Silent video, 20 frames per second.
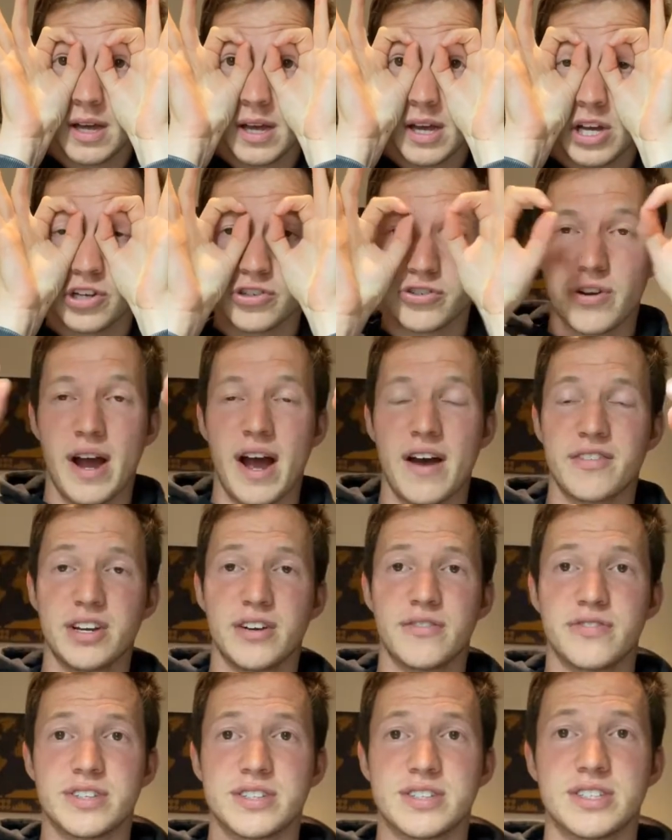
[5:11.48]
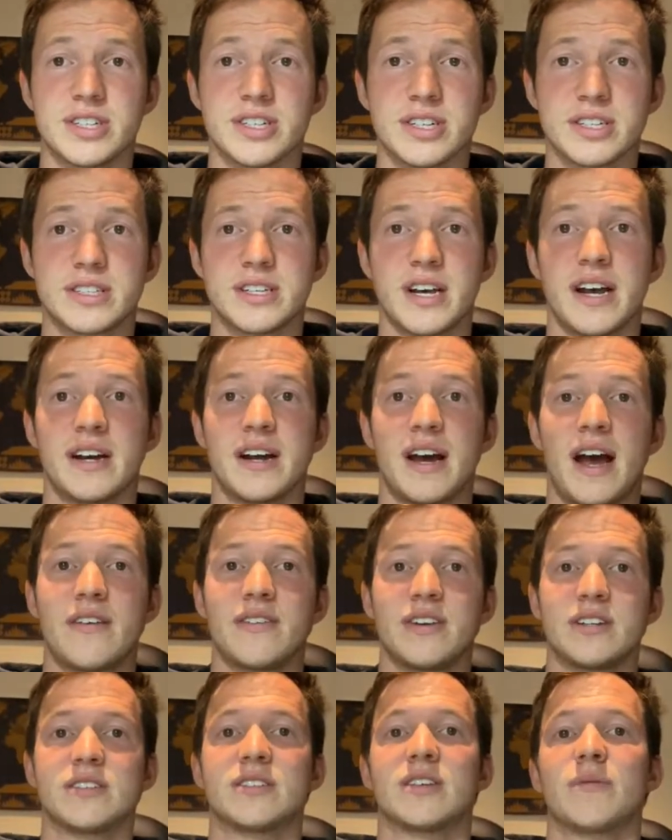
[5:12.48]
So having a facilitator,
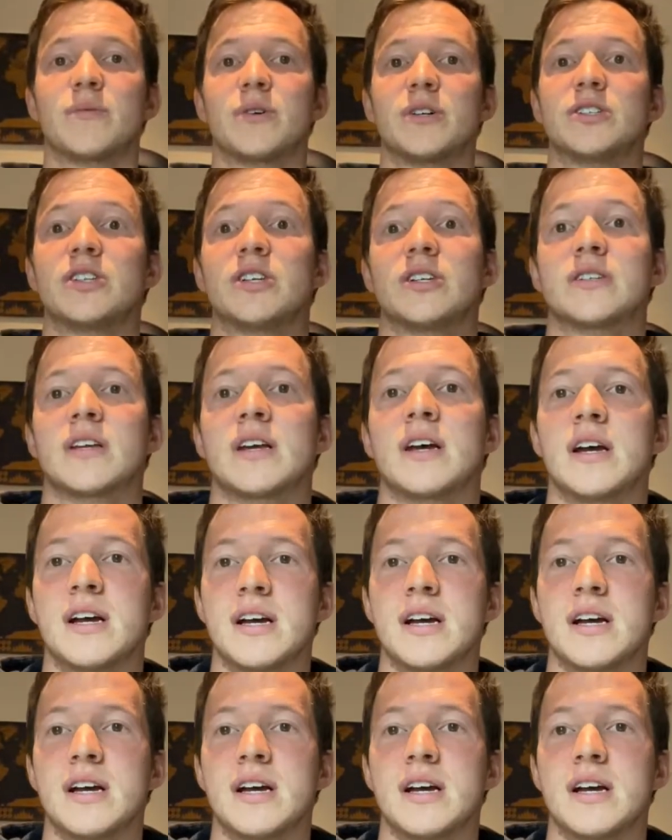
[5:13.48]
having someone just